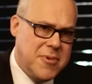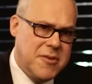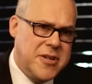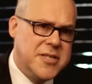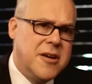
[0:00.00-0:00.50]

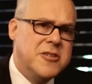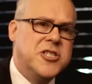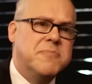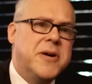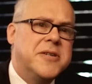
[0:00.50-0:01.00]
the research
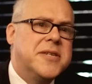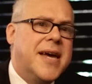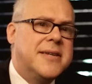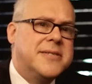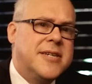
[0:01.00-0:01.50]
is
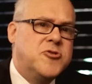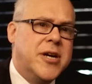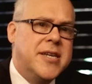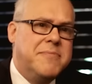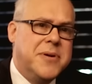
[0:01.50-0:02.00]
personality,
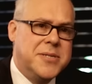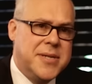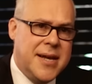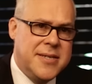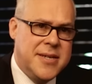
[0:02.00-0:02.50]
trading
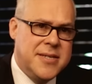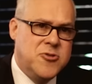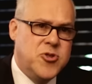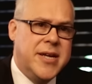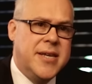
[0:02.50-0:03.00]
personalities
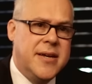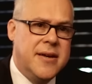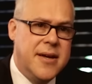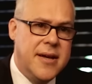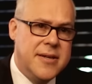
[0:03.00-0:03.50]
and
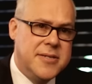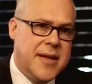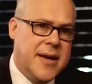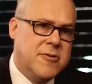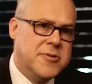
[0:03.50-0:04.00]
trading
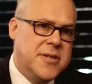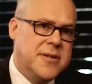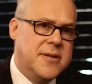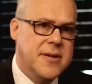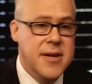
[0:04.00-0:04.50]
styles,
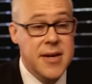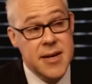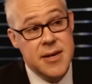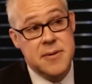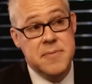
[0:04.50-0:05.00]
and
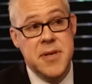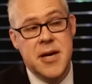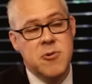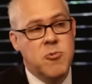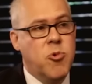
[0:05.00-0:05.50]
you
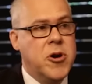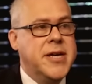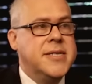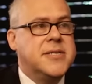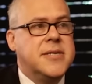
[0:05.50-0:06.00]
know what
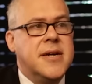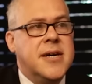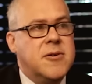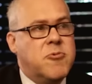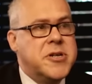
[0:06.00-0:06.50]
is
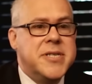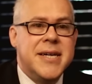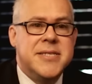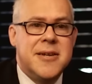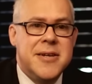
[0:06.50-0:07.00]

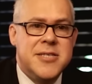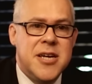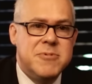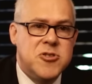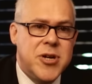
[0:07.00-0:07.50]
excellent in
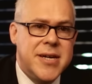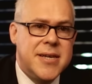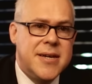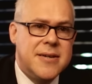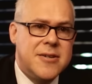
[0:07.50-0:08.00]
terms of
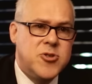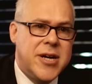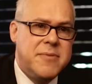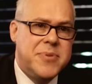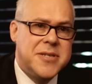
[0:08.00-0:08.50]
trading and
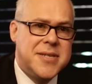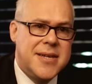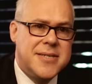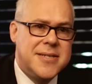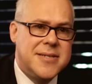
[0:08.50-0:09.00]
trading
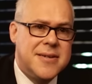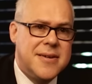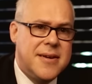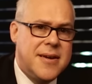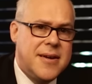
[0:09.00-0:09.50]
personalities.
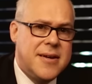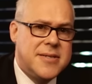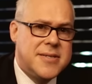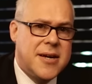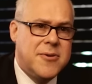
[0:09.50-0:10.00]

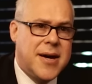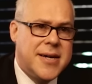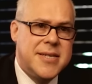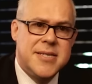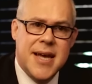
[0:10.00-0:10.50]
So I
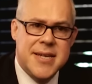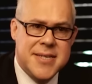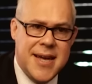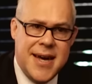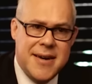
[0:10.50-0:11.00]
can
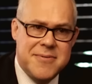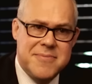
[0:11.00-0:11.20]
discuss that.